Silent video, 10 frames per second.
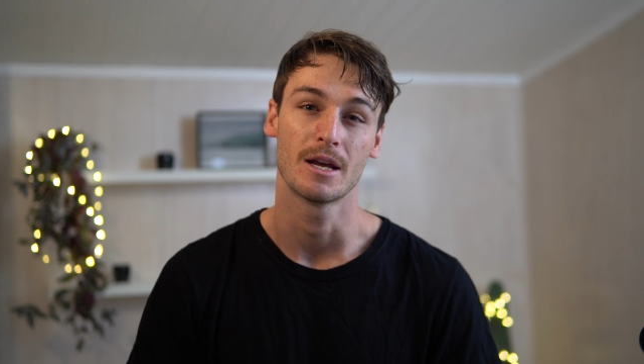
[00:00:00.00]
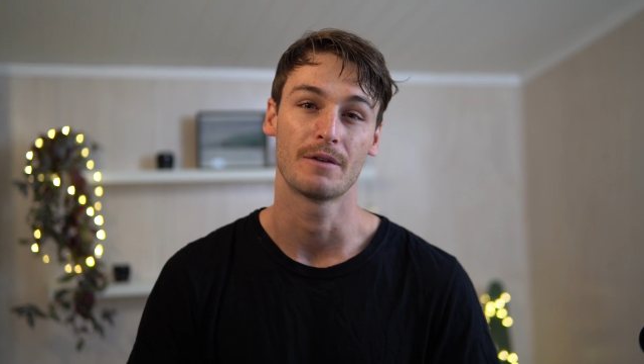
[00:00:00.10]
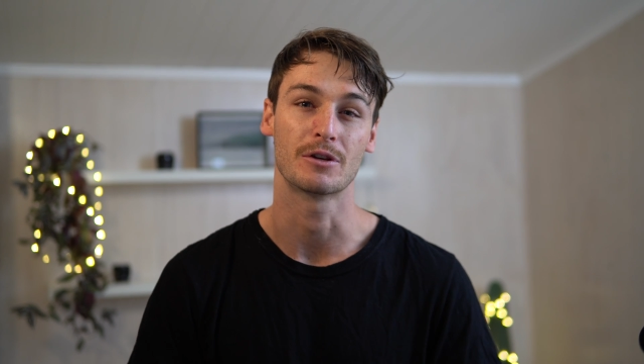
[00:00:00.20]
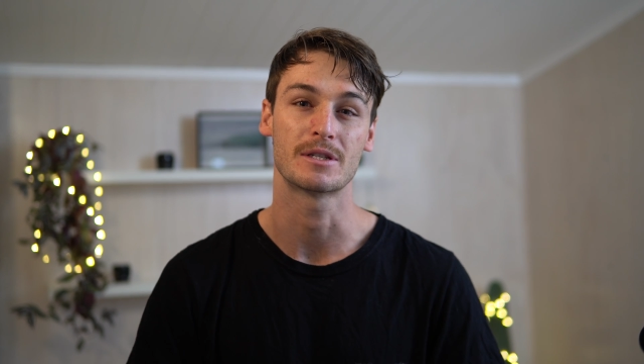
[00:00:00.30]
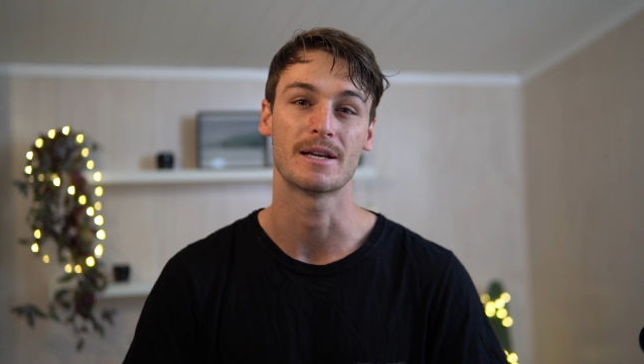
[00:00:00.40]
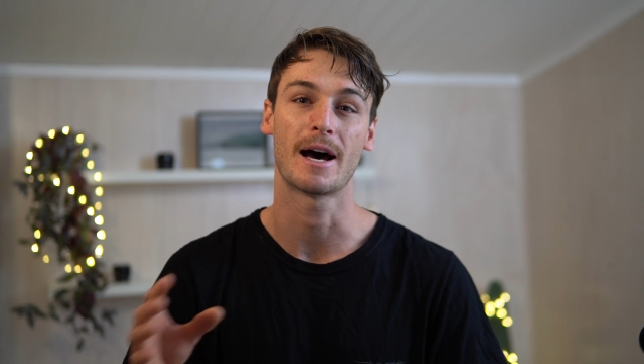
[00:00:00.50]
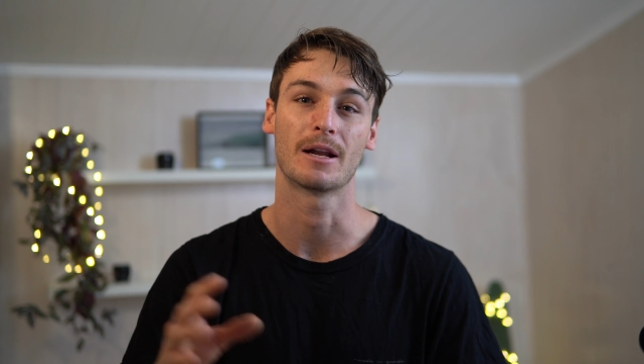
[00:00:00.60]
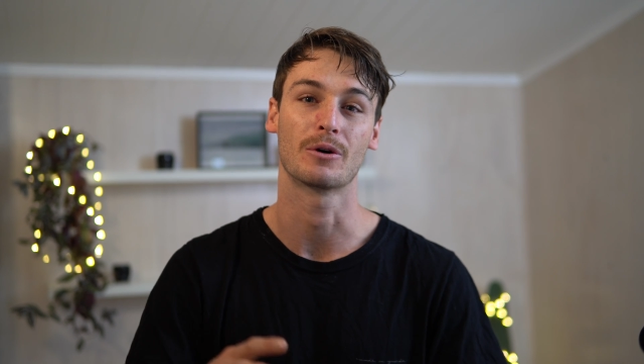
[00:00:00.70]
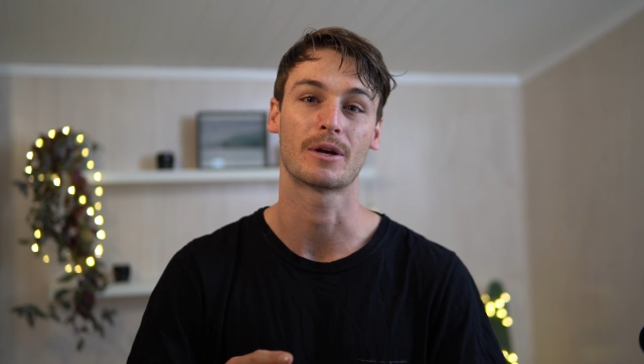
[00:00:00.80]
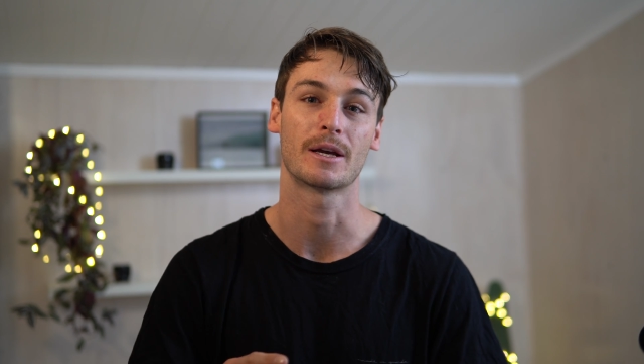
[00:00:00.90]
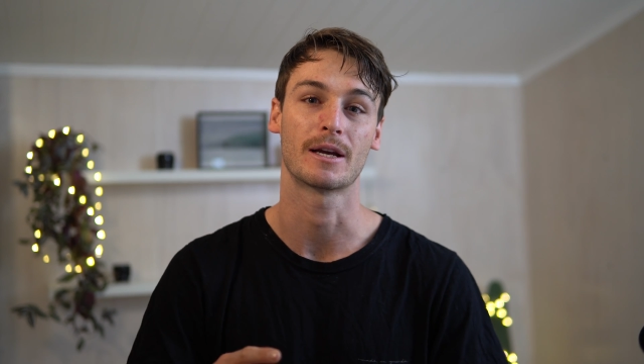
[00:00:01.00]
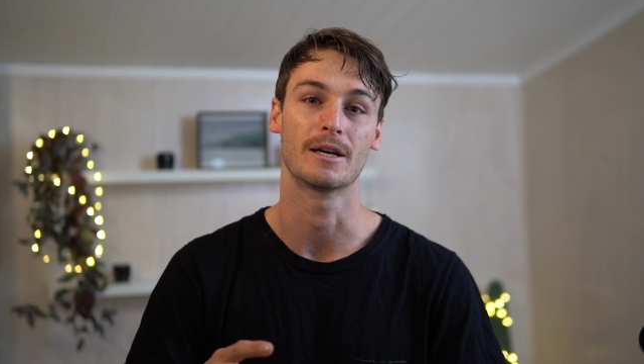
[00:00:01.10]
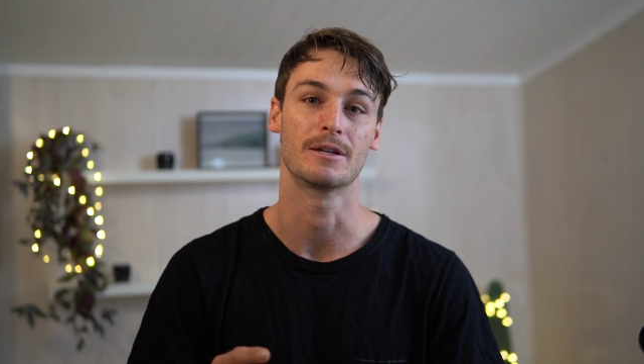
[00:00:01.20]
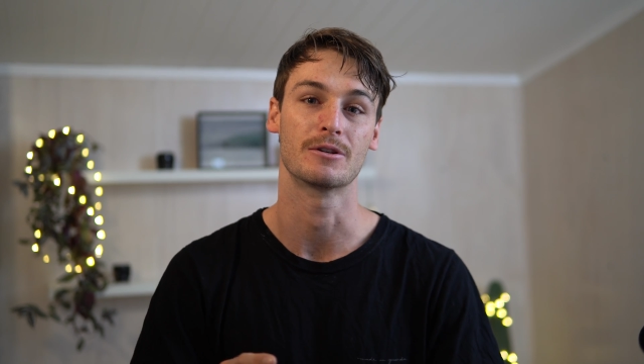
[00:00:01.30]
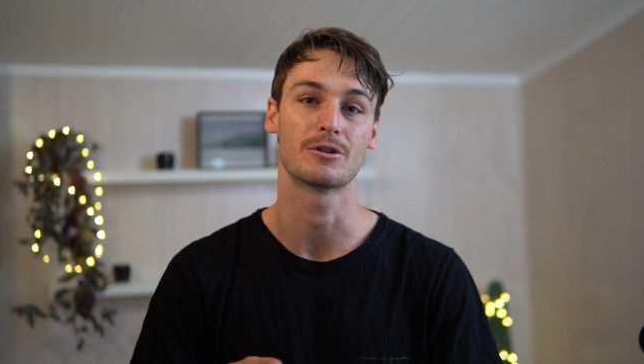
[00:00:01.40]
If you start looking
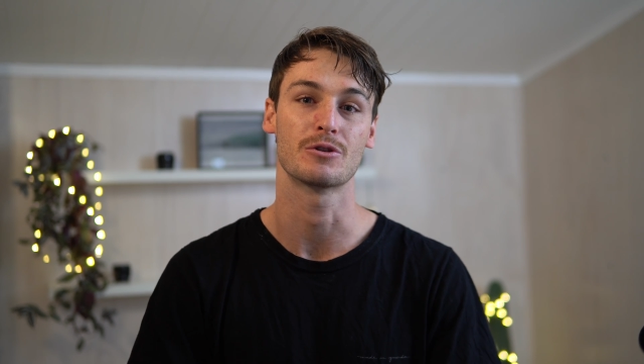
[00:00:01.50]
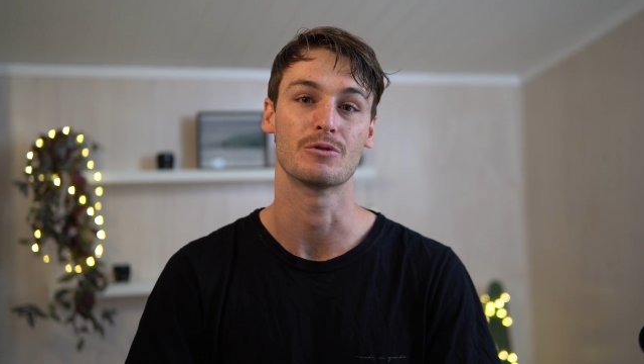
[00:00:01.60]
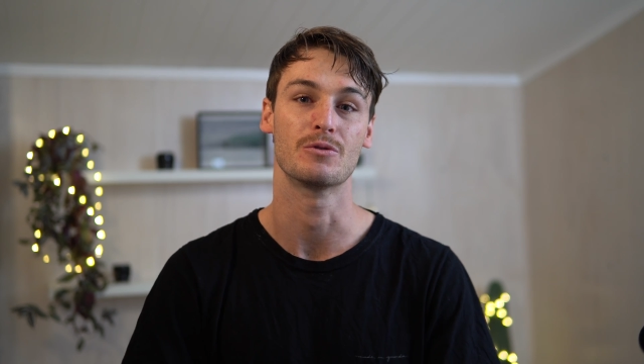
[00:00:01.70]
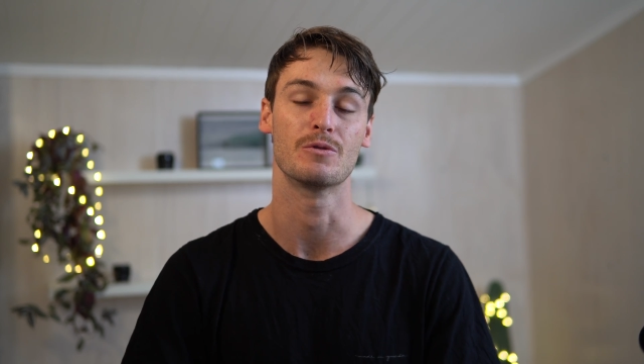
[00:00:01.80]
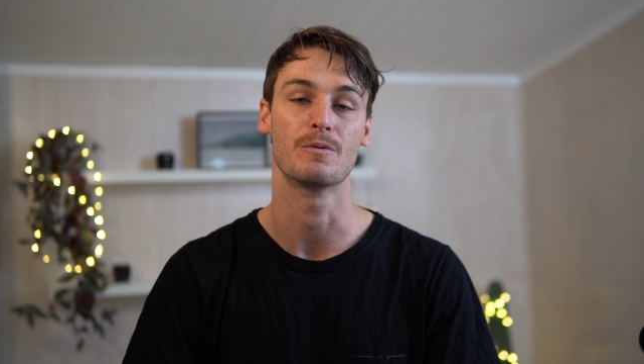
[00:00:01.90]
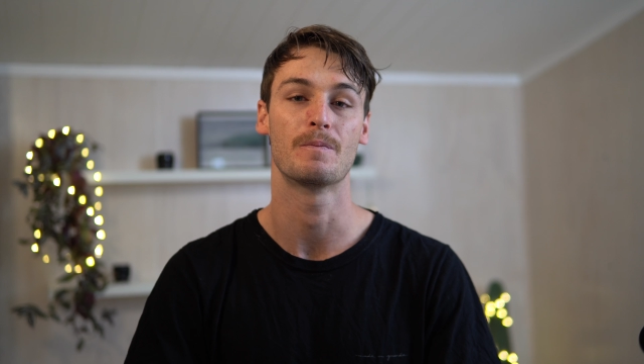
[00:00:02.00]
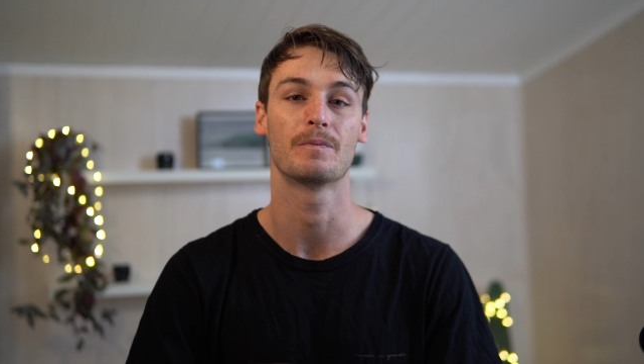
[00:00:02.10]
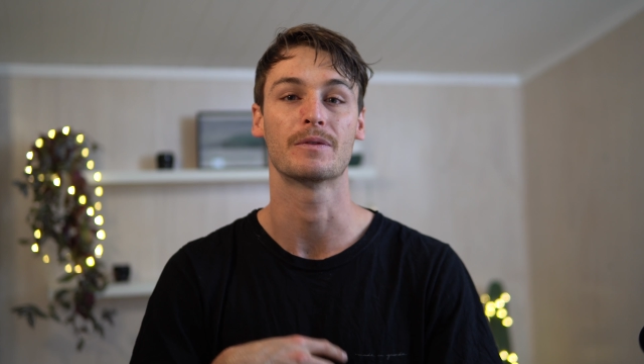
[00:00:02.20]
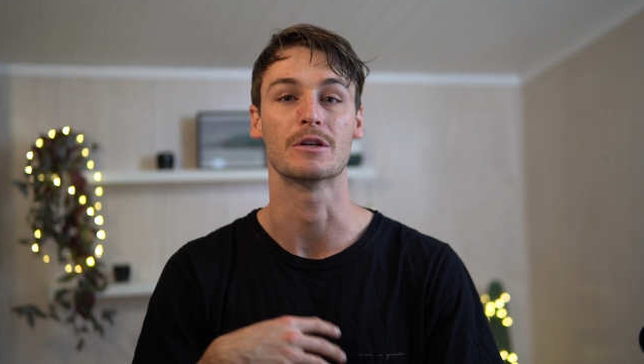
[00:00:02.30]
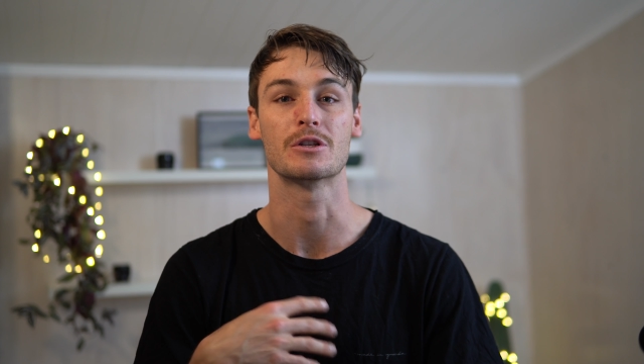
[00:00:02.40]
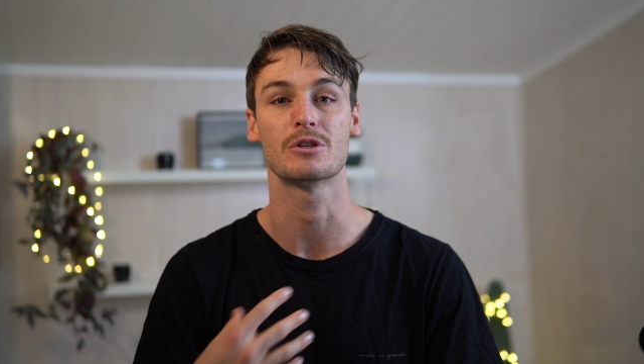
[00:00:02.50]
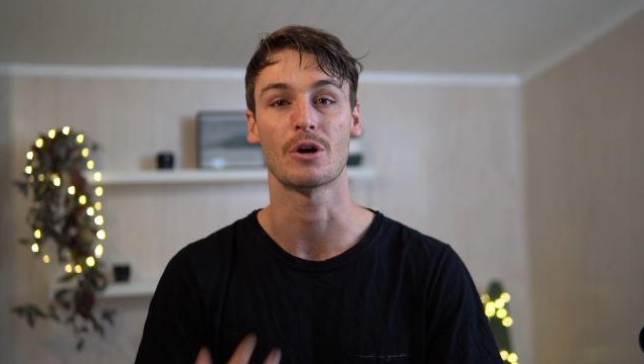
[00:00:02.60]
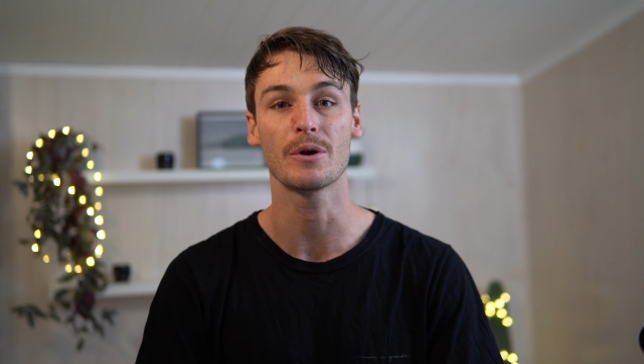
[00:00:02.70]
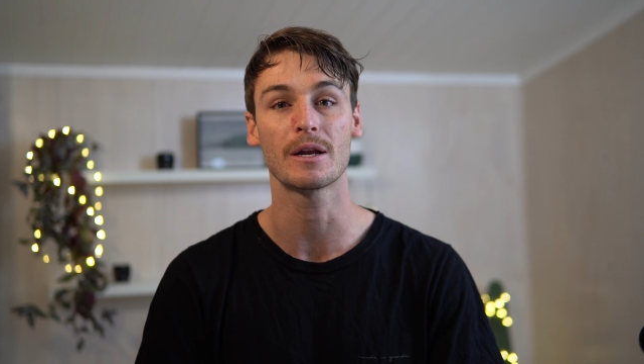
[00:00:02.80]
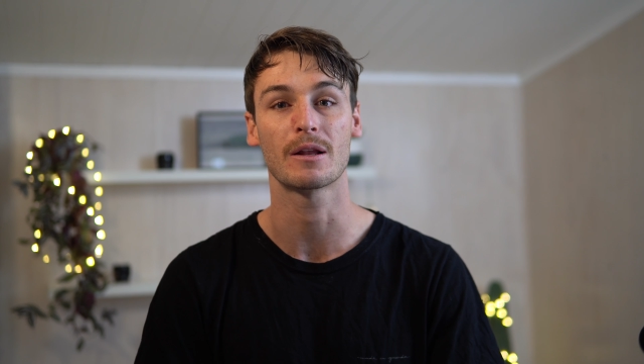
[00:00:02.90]
into the Sony